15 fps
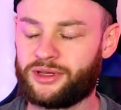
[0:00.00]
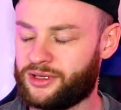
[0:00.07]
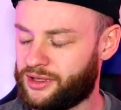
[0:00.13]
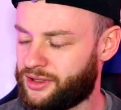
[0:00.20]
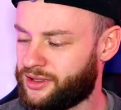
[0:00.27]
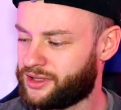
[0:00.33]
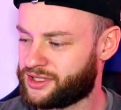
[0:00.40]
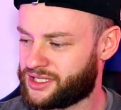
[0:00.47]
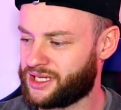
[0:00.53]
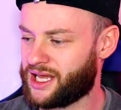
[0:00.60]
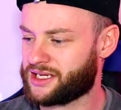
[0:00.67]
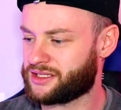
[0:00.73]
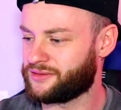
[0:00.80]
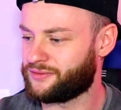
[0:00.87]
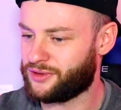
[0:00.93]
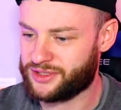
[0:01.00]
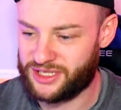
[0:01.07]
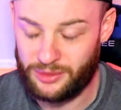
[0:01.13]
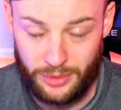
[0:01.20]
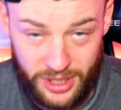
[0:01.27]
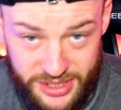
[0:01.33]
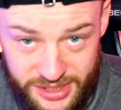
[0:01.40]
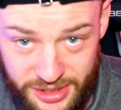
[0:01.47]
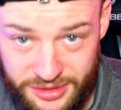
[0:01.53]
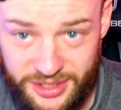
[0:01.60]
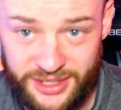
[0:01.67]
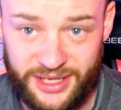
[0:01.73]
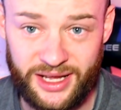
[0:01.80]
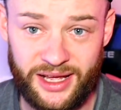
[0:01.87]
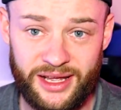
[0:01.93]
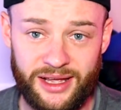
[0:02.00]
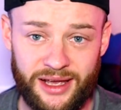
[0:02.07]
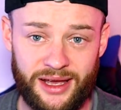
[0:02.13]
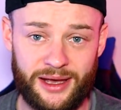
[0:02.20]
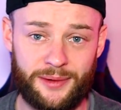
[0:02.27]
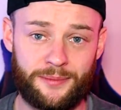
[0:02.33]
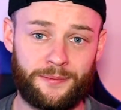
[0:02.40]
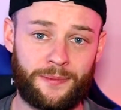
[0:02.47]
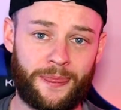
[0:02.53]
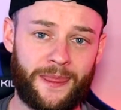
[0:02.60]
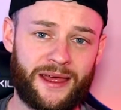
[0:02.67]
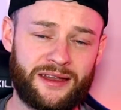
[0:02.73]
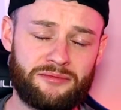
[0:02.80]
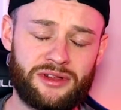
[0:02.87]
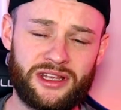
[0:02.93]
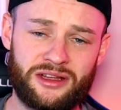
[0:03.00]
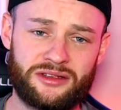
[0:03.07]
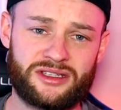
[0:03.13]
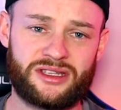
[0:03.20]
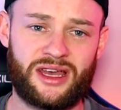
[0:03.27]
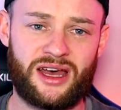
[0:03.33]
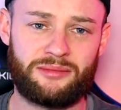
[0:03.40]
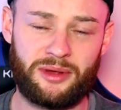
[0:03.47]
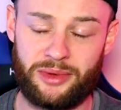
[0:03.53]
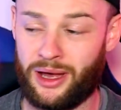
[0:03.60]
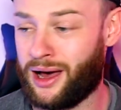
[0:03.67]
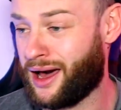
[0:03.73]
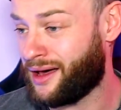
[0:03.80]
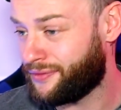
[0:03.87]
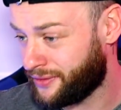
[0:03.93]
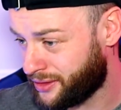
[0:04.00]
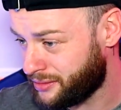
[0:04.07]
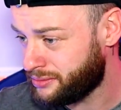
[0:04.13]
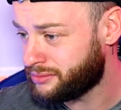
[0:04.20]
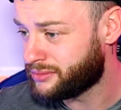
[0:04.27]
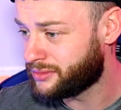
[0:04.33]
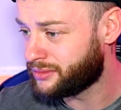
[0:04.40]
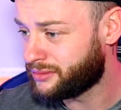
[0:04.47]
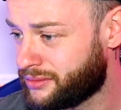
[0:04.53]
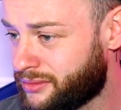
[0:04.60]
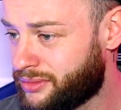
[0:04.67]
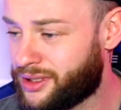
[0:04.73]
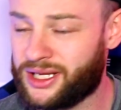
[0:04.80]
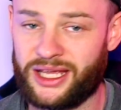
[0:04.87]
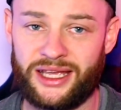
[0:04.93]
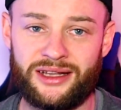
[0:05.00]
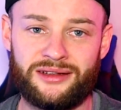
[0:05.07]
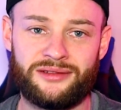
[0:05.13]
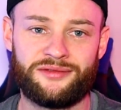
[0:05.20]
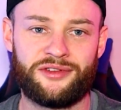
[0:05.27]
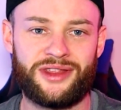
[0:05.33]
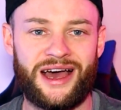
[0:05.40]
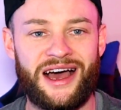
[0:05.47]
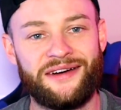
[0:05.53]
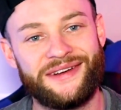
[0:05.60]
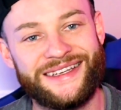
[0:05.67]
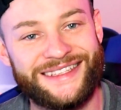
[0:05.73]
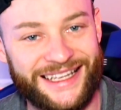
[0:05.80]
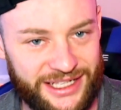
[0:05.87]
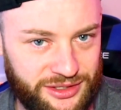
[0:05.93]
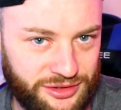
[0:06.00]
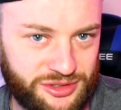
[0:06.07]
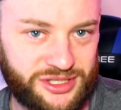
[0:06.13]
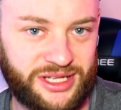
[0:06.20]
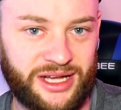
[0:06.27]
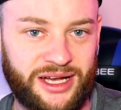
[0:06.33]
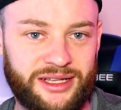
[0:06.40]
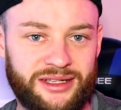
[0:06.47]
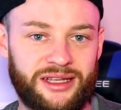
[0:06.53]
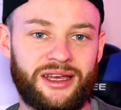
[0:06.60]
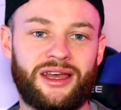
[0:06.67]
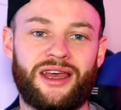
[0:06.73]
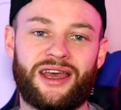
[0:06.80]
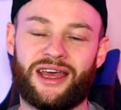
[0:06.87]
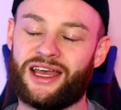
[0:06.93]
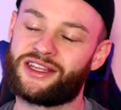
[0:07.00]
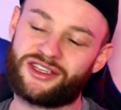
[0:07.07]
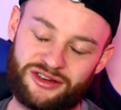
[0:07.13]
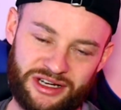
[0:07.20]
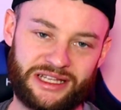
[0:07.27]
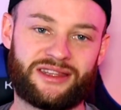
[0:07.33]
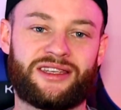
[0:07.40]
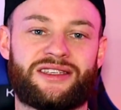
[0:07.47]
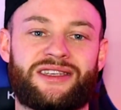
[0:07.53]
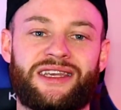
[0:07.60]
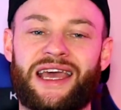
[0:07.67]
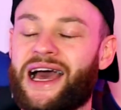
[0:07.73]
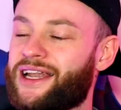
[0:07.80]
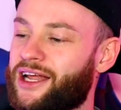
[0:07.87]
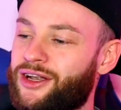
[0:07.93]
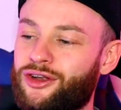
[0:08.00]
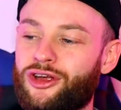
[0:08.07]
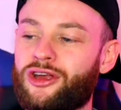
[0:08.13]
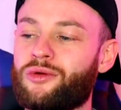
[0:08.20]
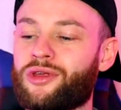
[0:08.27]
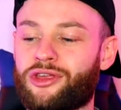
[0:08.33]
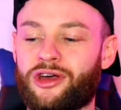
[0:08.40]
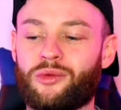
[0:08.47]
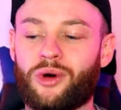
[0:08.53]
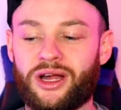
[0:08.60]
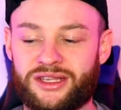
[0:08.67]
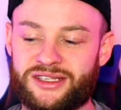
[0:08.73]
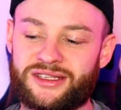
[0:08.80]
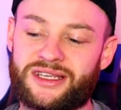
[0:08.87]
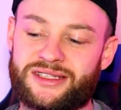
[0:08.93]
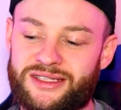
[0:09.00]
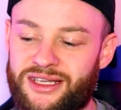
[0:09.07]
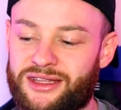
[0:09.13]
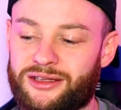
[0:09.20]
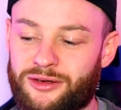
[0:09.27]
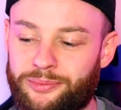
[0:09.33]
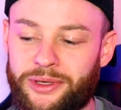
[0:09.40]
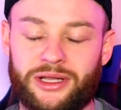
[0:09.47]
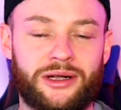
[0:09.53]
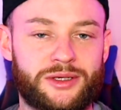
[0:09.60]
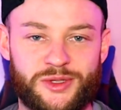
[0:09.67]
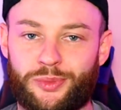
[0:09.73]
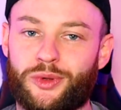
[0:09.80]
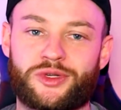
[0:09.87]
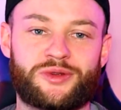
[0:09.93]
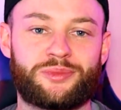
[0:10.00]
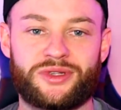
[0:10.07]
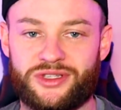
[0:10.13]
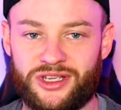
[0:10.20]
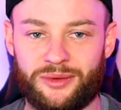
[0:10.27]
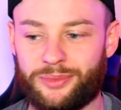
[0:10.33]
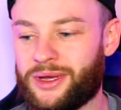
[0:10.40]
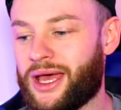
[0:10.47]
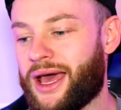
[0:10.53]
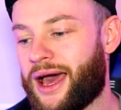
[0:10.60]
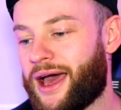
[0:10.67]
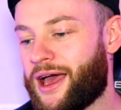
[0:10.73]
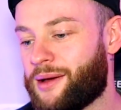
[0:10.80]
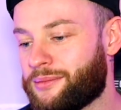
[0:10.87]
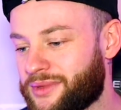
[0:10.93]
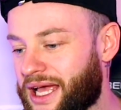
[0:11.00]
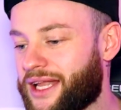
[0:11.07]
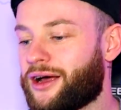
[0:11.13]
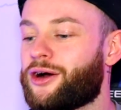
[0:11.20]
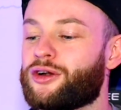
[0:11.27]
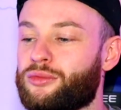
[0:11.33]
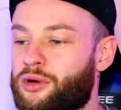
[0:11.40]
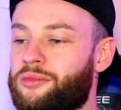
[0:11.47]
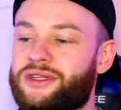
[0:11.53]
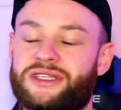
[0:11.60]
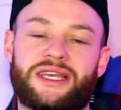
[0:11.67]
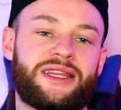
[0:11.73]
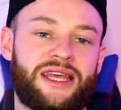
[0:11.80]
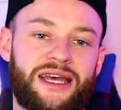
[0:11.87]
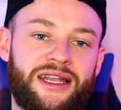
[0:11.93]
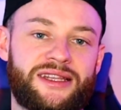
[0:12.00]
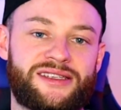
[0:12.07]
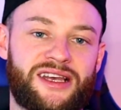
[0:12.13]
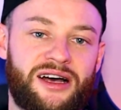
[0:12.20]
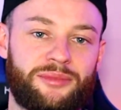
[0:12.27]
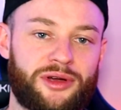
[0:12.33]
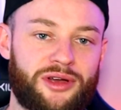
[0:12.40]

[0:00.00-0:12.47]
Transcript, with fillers: The, the selection of ones I watched there today, um, I didn't really understand maybe half of them, but again, for the half I did understand, it's great to see. And I knew without watching this that there would be a lot of sportsmanship, um, lighthearted moments in the N H L